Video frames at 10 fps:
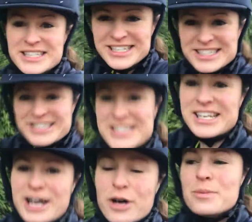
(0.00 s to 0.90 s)
assistance
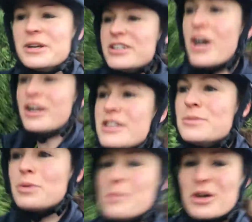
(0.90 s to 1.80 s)
and help and kind
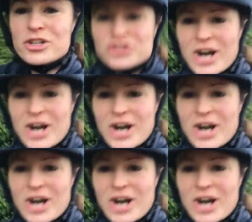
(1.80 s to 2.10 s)
of put me on